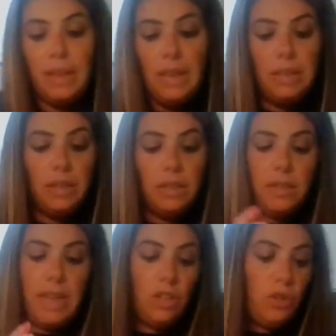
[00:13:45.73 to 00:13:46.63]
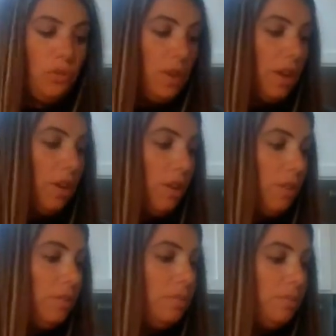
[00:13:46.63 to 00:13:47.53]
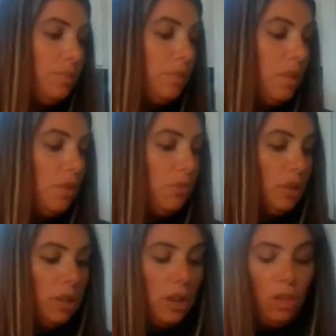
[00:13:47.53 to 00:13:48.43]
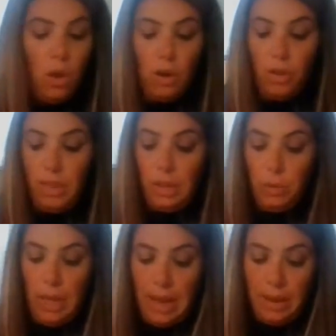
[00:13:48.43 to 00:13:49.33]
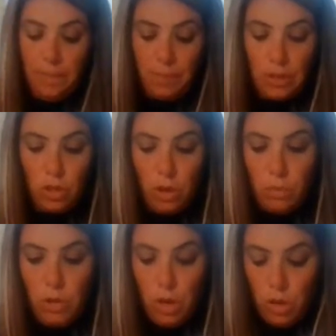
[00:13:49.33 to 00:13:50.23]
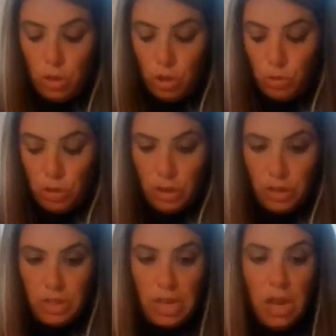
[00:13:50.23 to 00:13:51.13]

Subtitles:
it stains your finger for a little longer than you'd like. So 2/3.